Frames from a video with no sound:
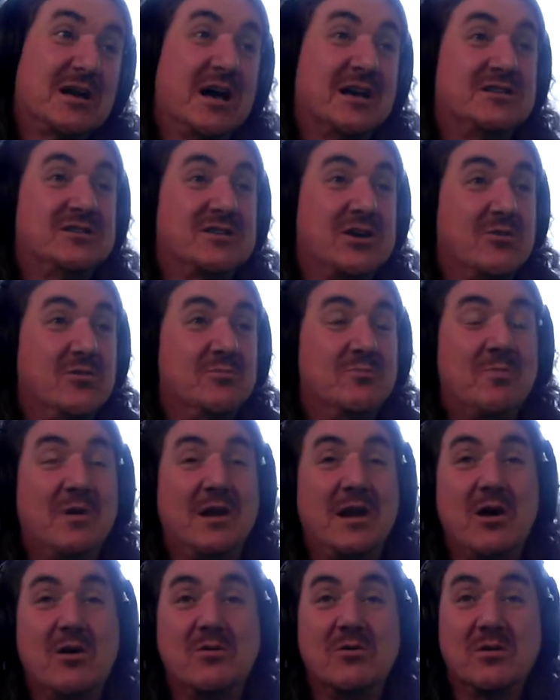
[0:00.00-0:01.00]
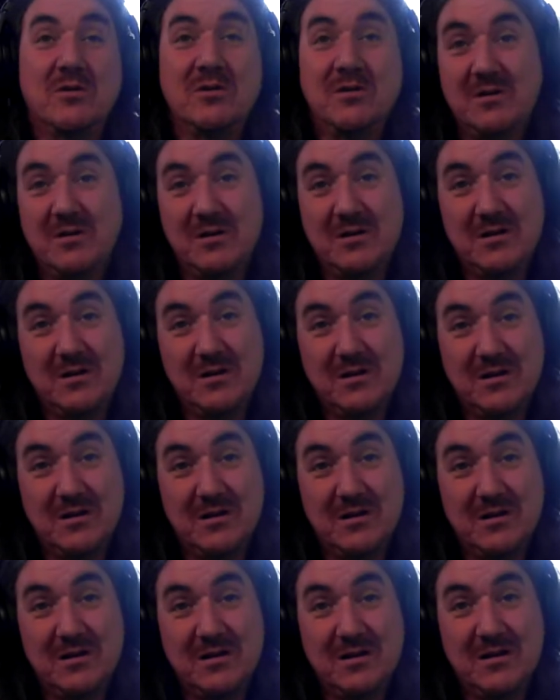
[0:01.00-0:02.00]
a tone below,
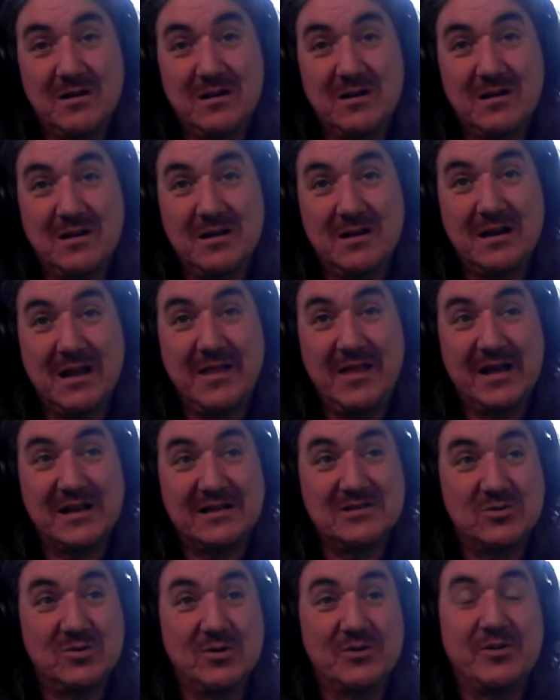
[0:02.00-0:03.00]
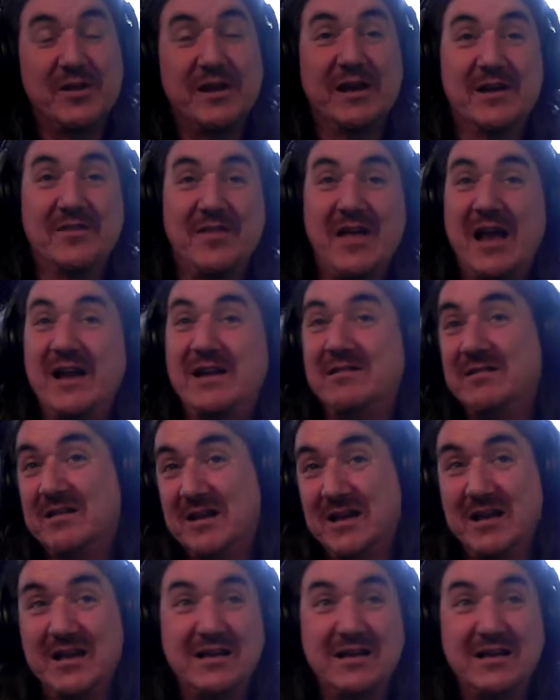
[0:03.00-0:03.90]
that sort of thing, and then,